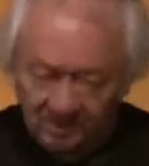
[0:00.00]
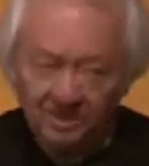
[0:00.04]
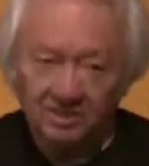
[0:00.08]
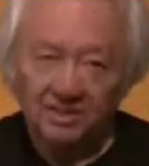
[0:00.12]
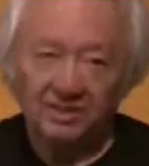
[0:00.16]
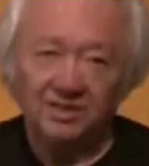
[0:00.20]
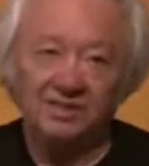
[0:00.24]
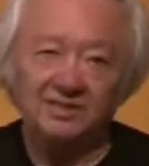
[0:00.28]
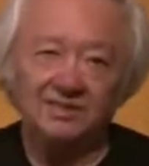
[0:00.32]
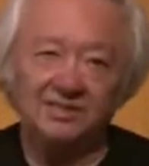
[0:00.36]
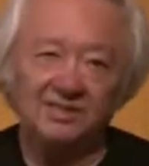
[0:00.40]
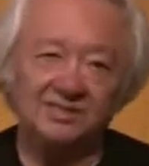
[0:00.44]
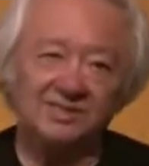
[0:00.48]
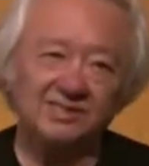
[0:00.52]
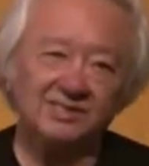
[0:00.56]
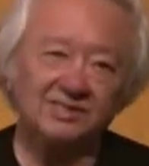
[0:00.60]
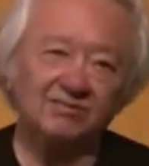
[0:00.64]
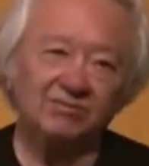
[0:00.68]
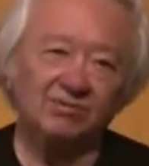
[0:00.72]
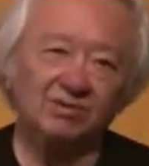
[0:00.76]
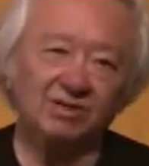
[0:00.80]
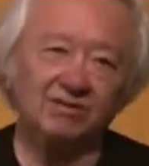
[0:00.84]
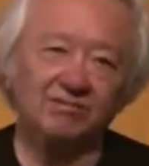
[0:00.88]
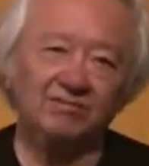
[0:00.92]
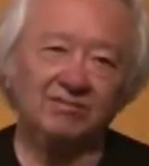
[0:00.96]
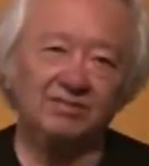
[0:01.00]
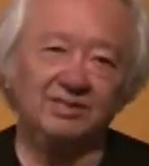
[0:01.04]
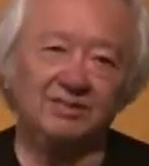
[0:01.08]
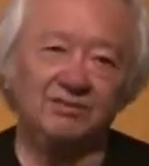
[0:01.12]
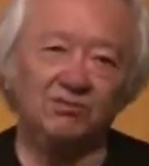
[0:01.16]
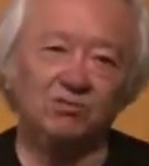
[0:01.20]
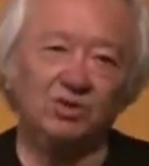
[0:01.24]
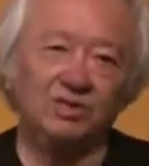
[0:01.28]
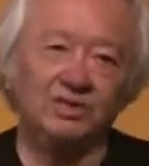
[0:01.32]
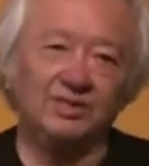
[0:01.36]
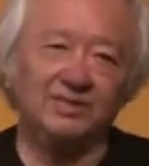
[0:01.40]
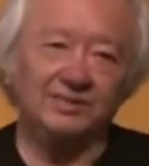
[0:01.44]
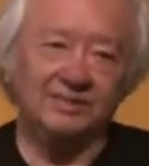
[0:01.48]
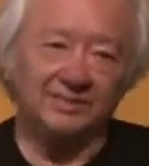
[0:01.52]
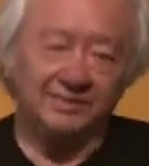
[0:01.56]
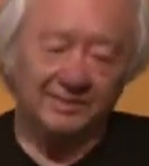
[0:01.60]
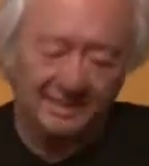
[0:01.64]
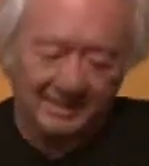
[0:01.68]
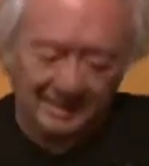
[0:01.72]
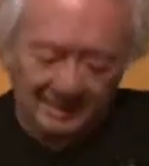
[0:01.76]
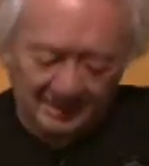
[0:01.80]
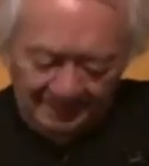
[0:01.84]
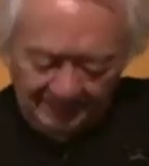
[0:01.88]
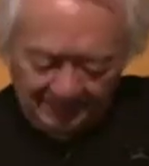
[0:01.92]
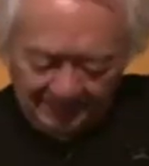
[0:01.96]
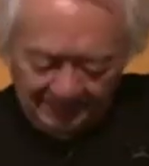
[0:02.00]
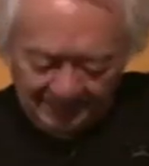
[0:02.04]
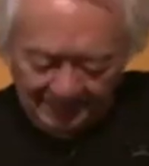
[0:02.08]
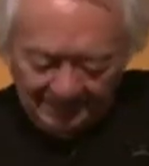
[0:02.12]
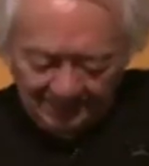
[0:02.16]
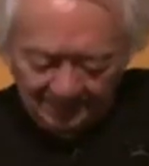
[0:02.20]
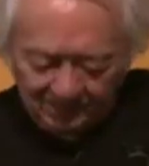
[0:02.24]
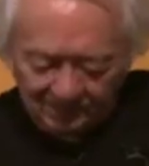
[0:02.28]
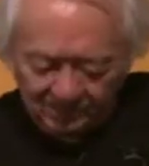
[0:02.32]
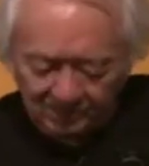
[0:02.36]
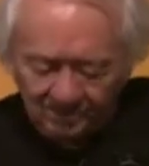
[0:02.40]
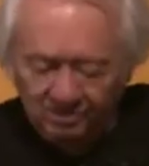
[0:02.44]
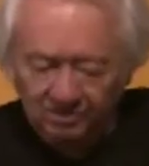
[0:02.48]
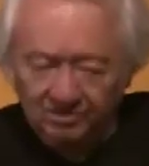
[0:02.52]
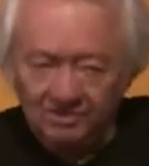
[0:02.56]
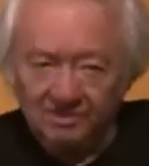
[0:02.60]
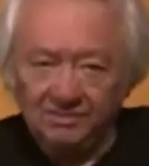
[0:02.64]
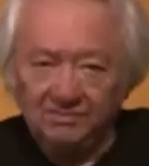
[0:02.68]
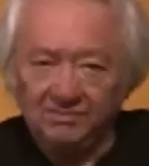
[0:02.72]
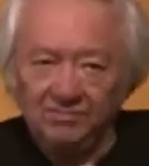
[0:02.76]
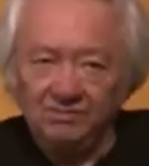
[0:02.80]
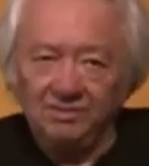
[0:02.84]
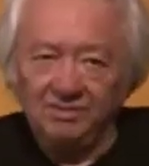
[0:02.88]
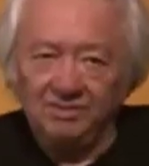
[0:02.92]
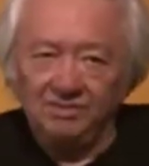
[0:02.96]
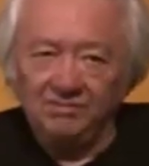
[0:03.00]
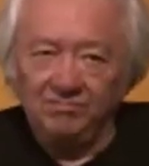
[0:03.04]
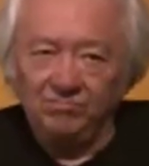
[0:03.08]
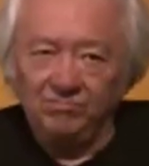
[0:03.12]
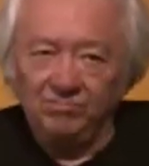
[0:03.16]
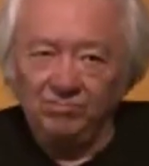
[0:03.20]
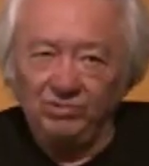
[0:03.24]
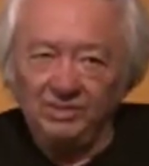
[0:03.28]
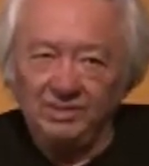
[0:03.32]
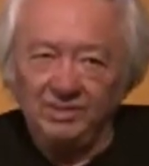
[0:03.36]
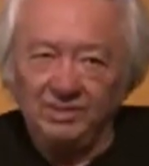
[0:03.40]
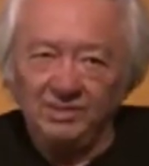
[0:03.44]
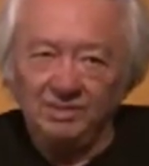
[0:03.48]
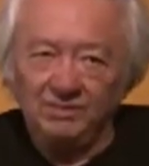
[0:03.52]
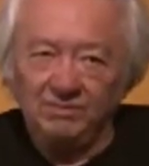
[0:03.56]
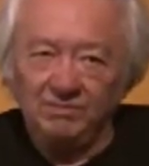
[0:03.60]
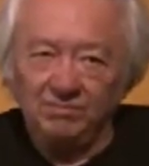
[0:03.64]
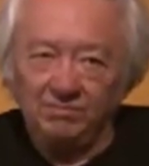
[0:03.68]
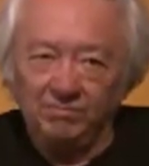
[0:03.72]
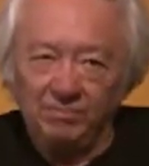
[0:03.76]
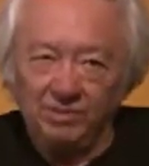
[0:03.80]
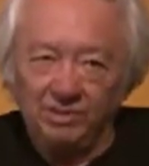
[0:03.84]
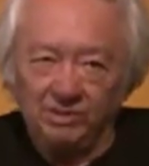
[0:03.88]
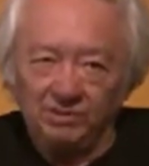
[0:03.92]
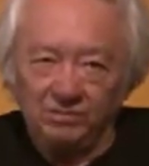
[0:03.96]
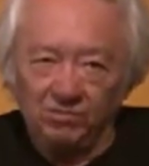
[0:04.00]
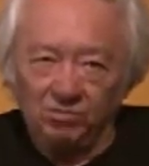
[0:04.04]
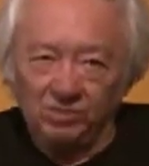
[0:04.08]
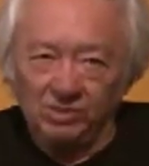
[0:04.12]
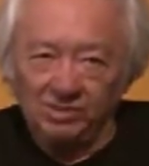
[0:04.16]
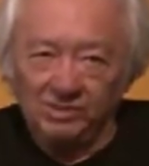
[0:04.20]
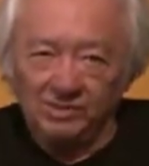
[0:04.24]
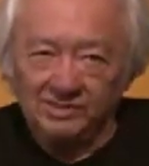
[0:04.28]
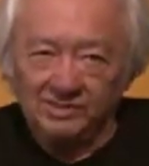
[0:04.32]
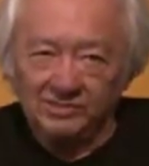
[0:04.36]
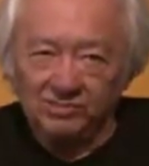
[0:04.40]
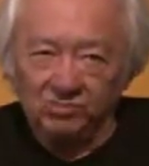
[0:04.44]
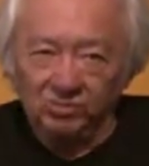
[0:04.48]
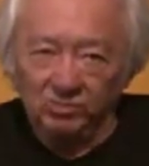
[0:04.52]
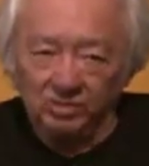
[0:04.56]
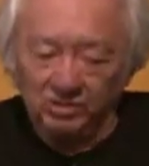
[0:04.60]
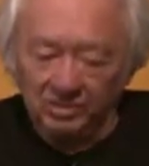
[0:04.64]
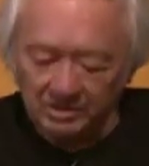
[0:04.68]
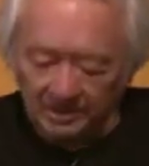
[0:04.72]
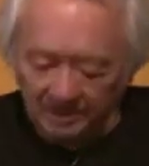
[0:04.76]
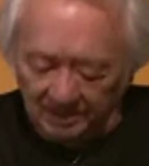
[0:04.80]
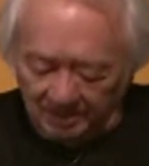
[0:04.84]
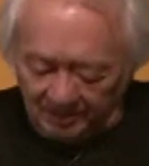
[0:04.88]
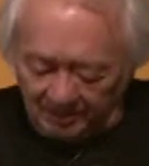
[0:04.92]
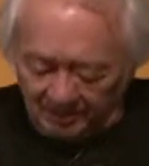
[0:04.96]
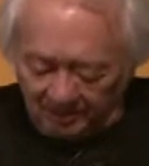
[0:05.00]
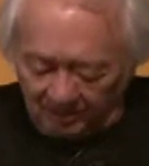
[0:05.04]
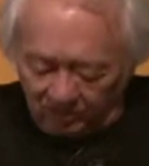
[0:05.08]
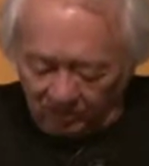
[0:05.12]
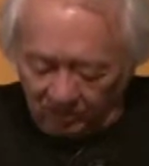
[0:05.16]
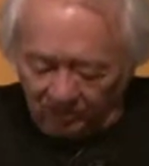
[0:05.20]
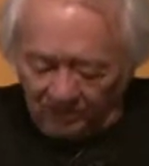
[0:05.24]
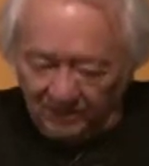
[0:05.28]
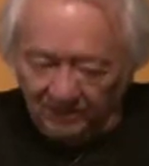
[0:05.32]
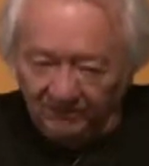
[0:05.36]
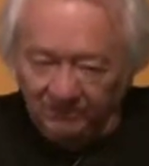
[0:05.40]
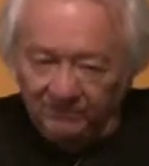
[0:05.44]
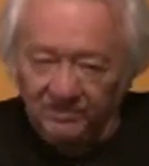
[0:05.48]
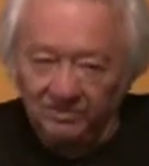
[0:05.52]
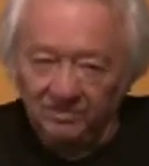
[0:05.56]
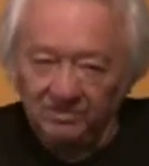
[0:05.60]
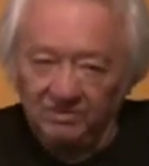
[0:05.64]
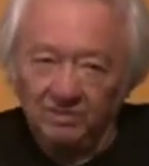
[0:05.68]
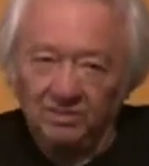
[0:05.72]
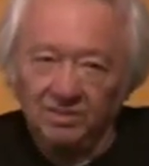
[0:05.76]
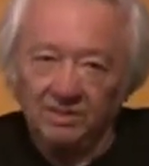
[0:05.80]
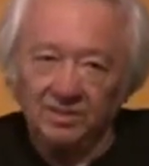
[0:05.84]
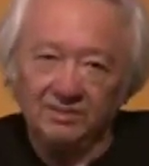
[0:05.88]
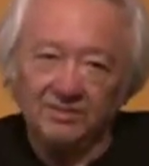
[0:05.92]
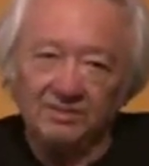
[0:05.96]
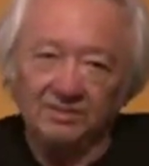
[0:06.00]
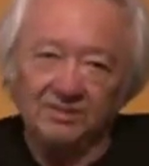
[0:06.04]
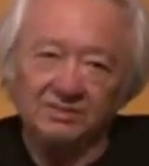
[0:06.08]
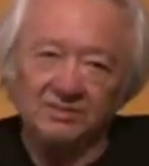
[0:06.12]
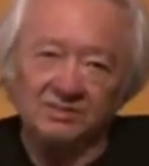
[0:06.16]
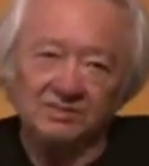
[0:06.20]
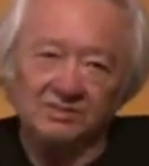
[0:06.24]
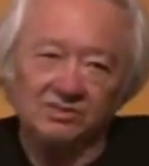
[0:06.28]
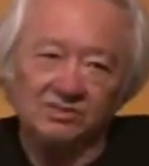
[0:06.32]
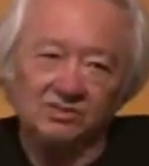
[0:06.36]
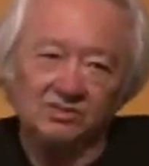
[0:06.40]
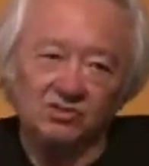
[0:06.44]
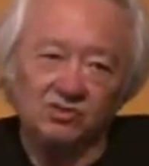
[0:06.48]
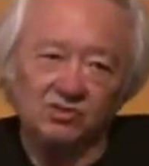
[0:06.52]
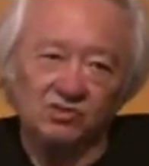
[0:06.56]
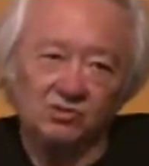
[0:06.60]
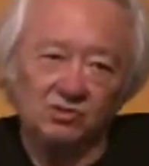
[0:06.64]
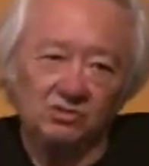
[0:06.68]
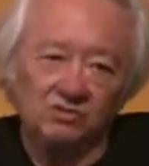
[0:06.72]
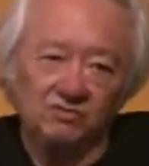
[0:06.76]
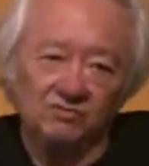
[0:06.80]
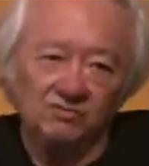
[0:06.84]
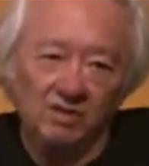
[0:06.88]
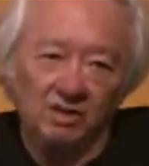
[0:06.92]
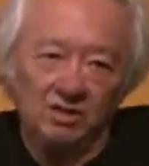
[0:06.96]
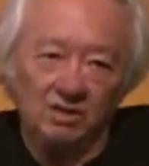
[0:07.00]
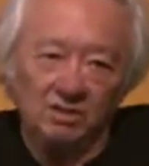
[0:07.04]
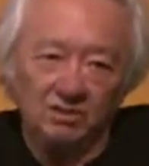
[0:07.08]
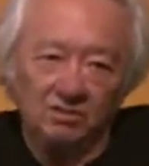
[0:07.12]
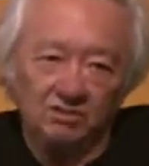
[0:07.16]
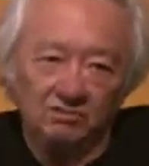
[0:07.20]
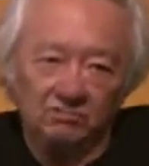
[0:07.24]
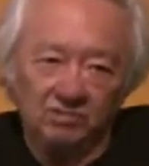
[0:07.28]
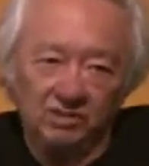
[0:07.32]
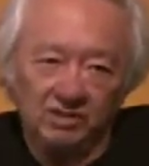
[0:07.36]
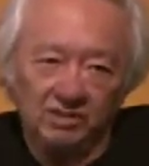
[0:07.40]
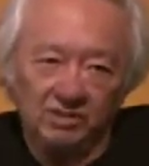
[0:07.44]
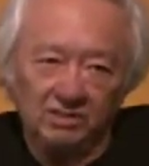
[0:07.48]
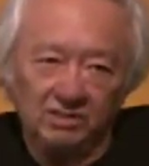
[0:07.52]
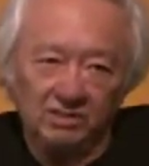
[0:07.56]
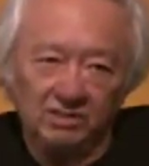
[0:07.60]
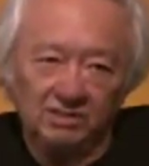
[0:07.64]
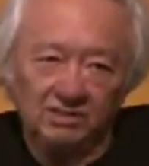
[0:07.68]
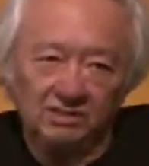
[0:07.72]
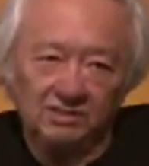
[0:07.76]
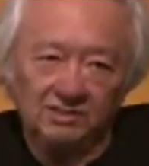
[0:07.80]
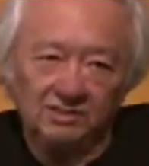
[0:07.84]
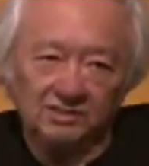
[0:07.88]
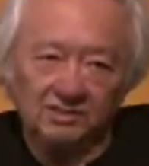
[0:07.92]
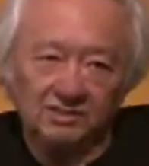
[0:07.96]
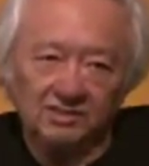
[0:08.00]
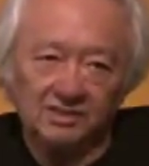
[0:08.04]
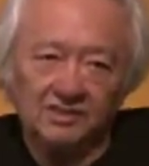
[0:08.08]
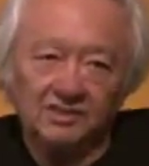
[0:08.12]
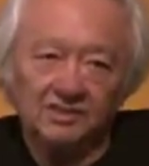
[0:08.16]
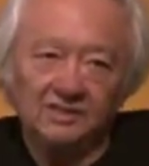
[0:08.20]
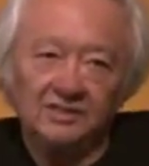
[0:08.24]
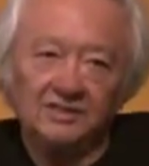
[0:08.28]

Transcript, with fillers: and this is what I really wanted to kind of get to that in reading Motherwell's work, I think we have to, I think this is true of all great artists,